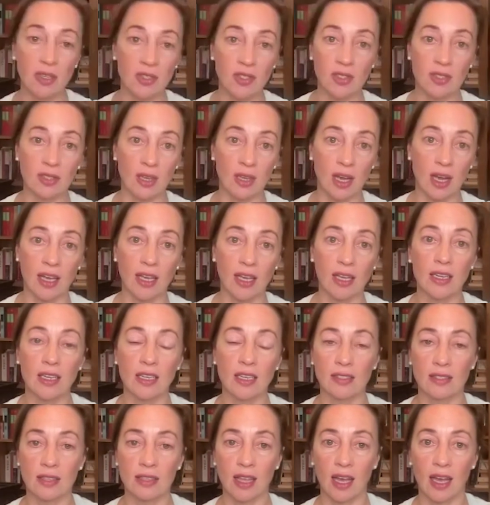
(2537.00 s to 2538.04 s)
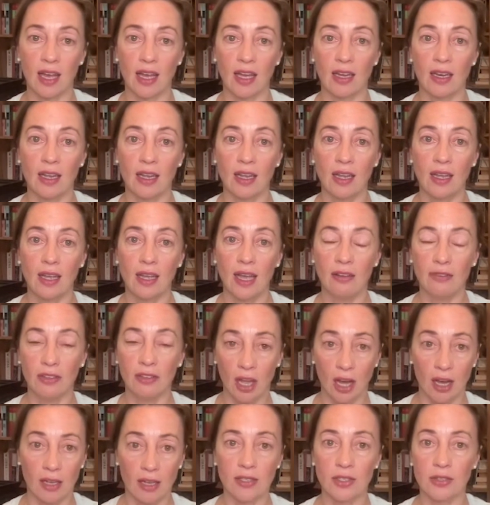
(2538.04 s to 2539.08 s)
societies that have
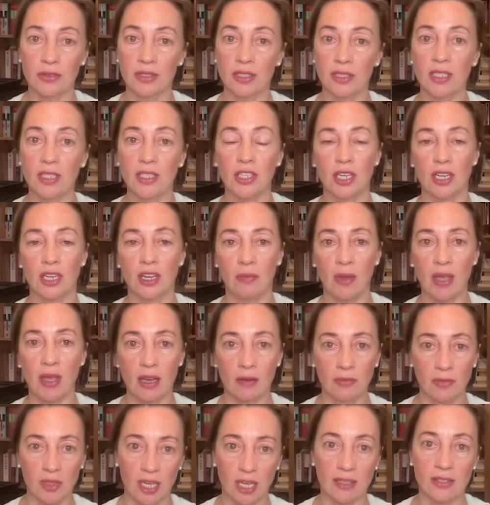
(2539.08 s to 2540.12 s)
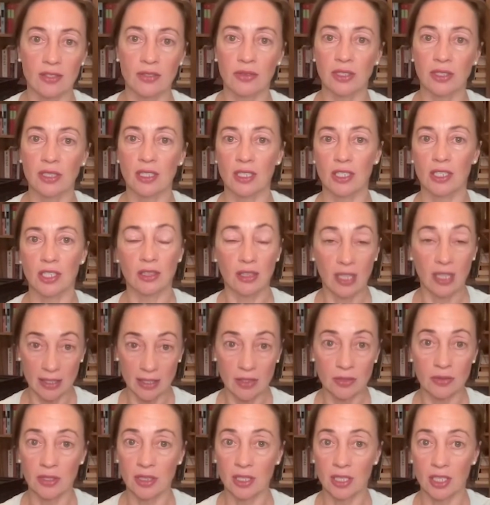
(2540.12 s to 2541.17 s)
lost religion, have become less
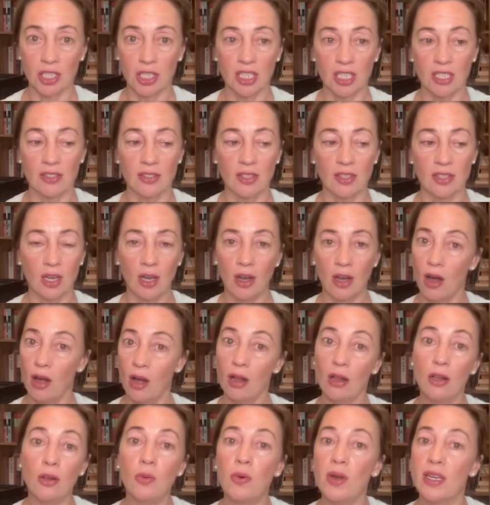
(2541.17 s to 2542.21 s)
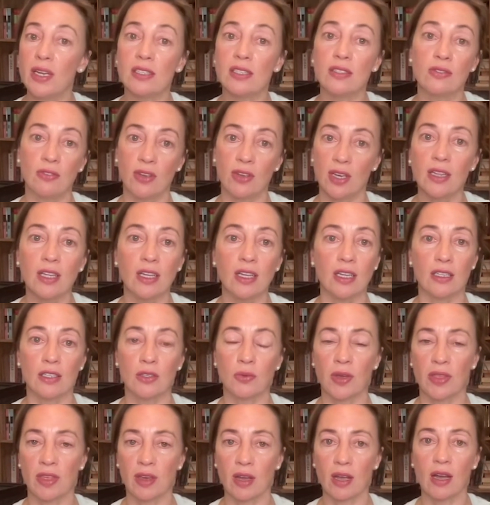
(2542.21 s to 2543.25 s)
religious, always fill it
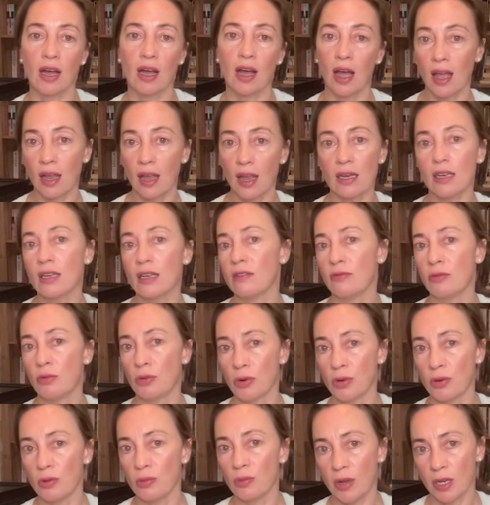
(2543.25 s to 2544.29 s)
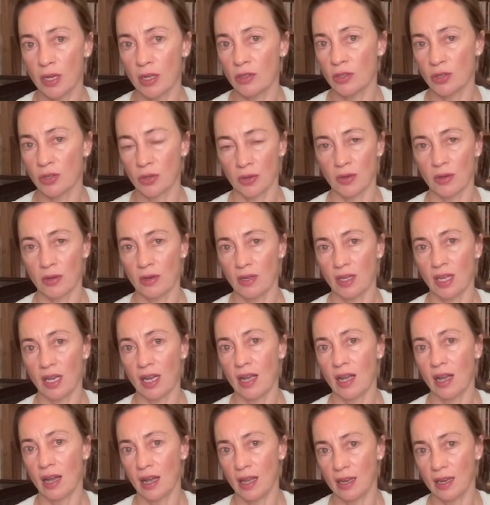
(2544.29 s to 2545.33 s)
with a kind of group control, a
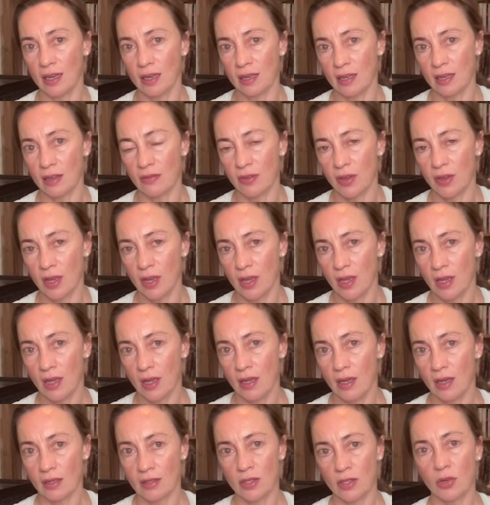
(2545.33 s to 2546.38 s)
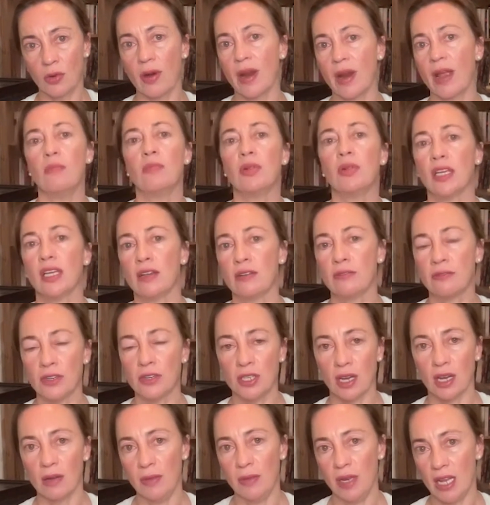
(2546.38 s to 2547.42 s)
kind of a scrambling for
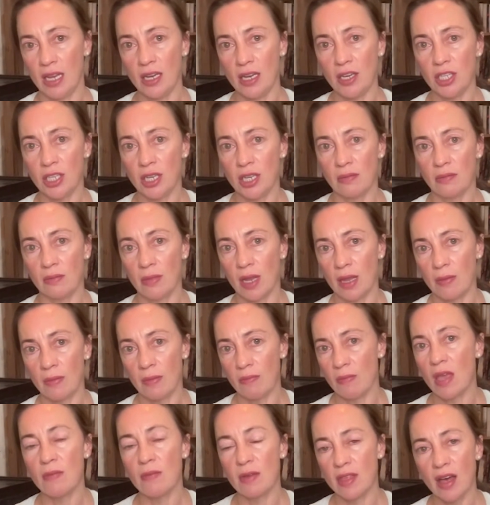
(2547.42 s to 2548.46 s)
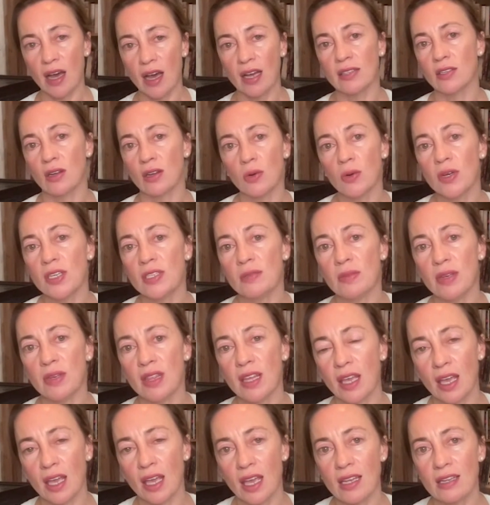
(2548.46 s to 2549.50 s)
domination. Maybe that's always been the
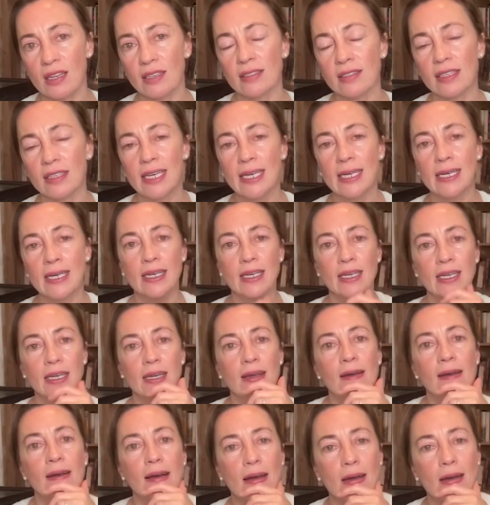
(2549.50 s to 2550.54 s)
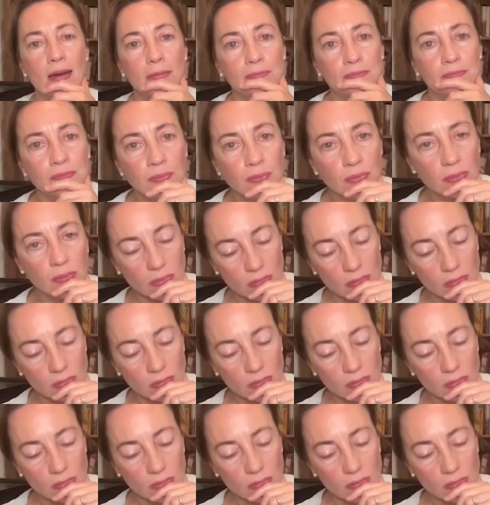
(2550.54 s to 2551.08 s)
case. One